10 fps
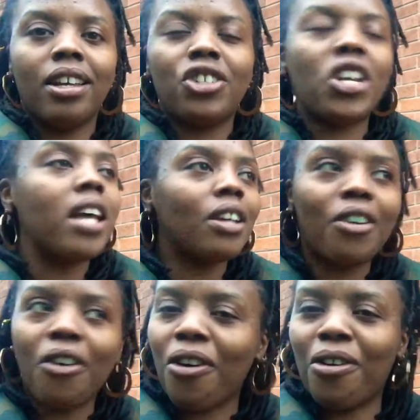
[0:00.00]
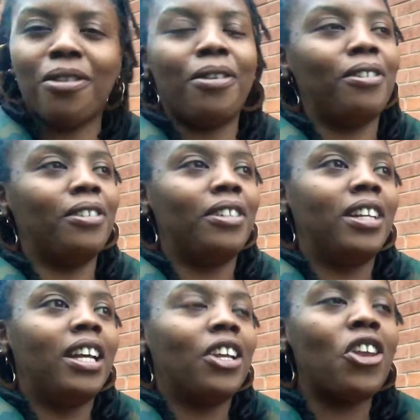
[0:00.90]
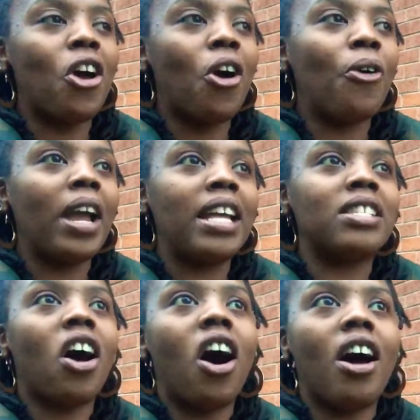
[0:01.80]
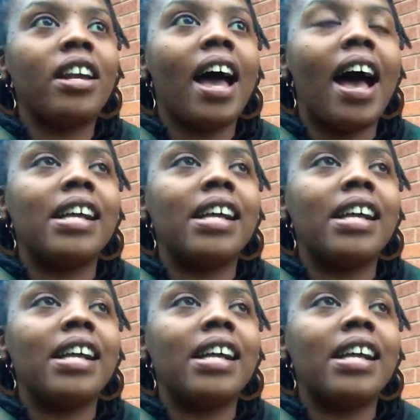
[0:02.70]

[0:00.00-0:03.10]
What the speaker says: Cheza Roho, you know, is on